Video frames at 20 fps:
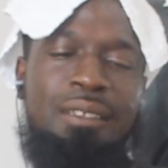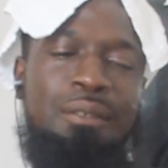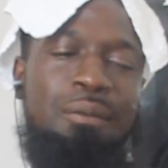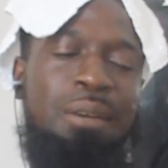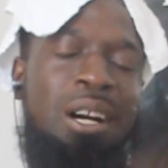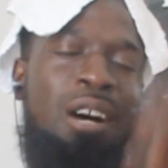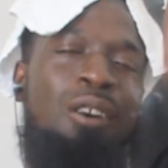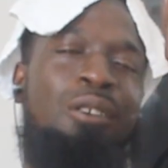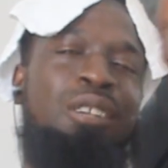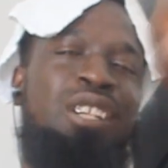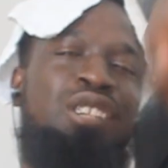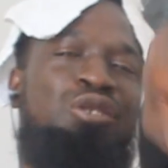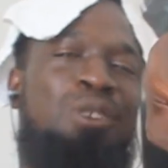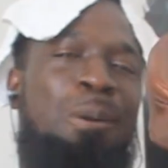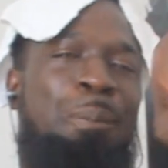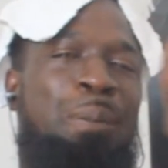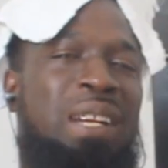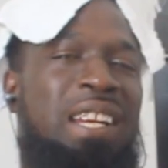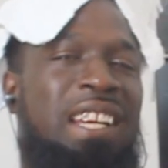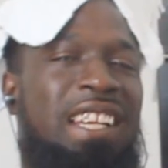We're only
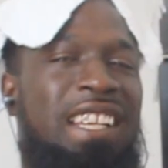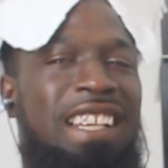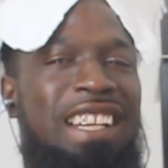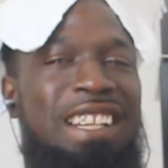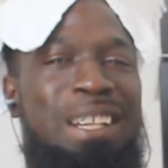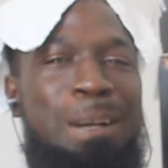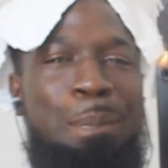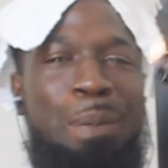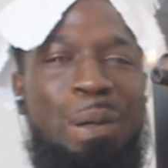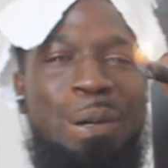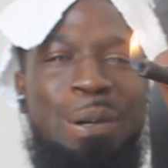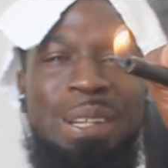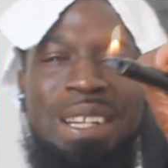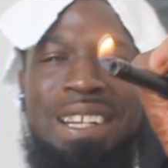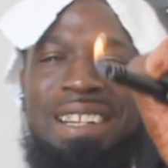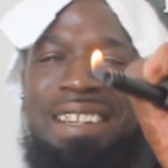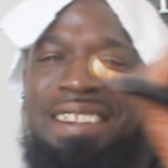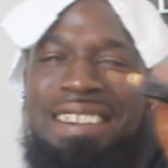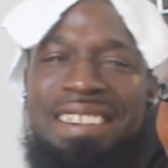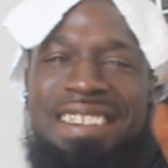dropping heat in the
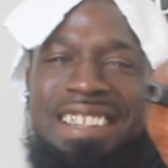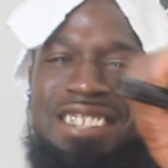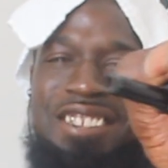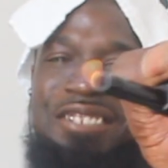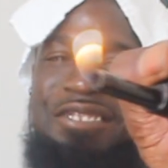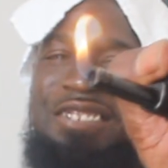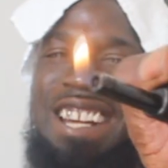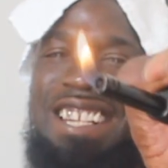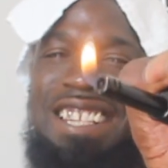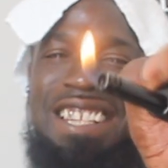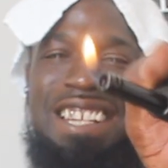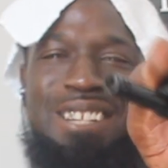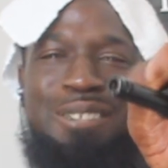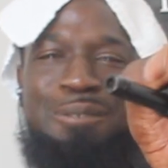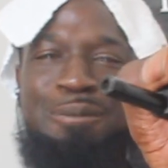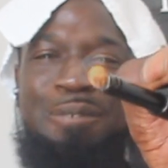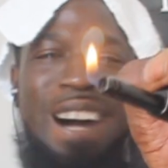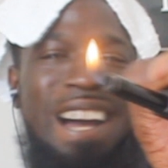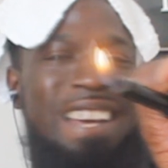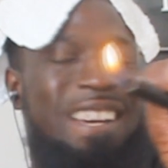building. It's already is
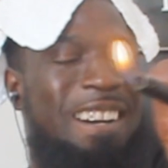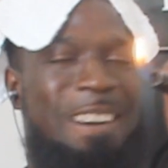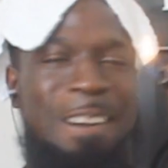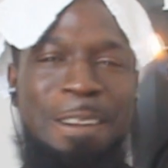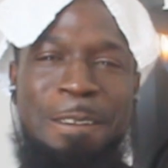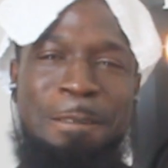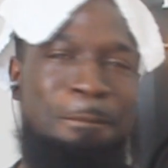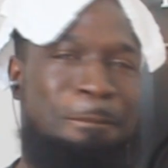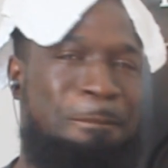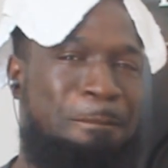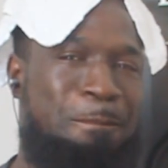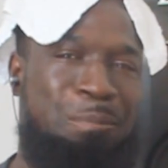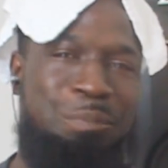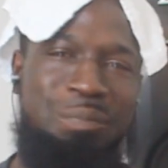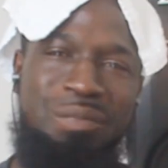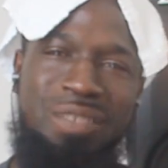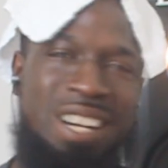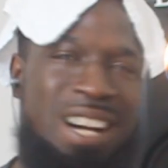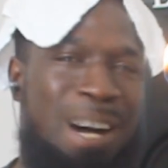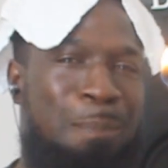fire.
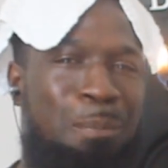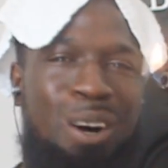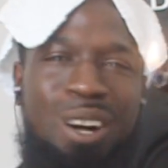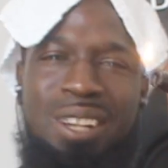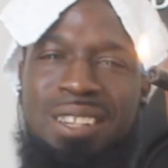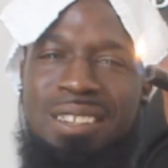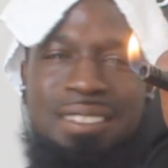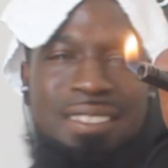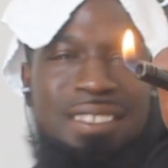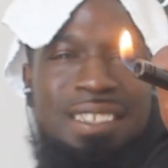Come on.